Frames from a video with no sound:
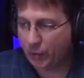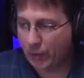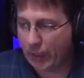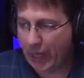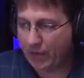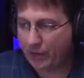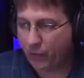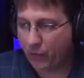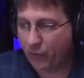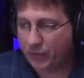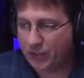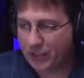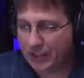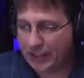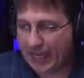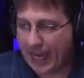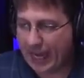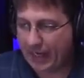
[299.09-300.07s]
platform
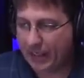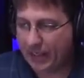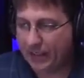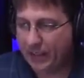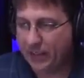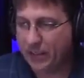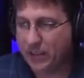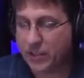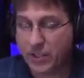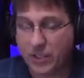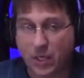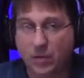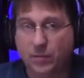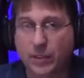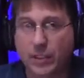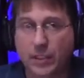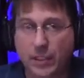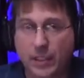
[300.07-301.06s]
stack, the
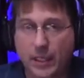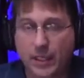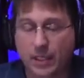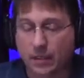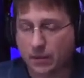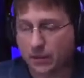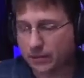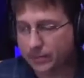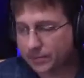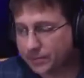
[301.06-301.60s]
settlement layer.